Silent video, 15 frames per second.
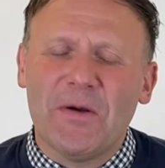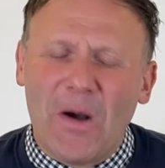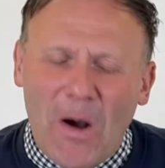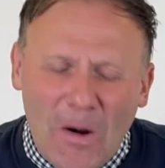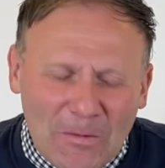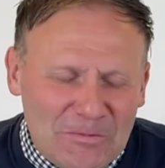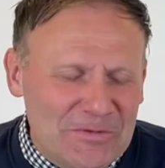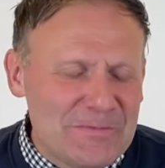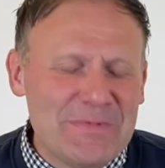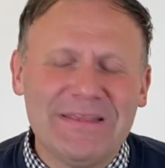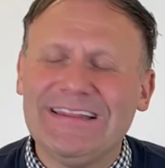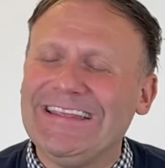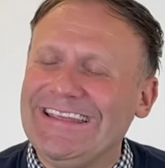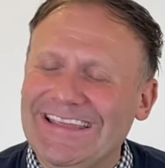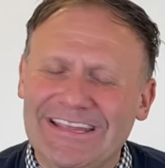
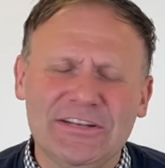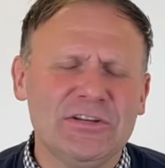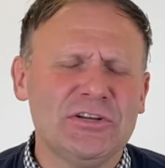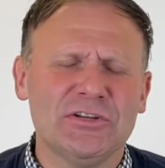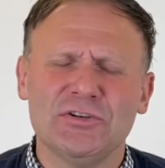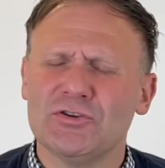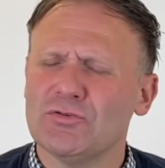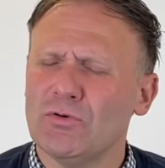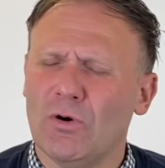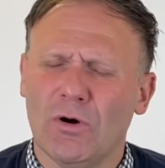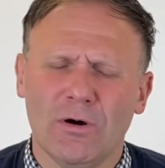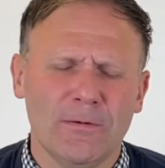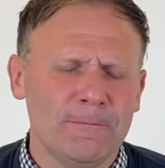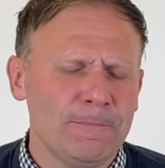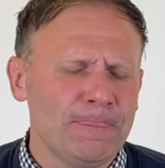ultimately in
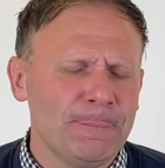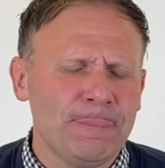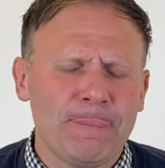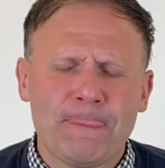control,